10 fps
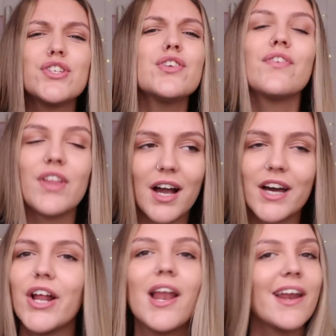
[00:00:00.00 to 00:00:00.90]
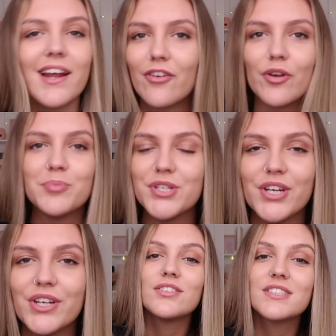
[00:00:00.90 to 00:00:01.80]
stuff for that kind of learning group
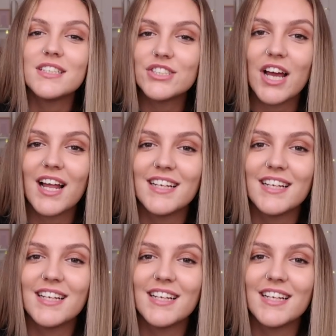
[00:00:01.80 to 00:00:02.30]
too. So Skillshare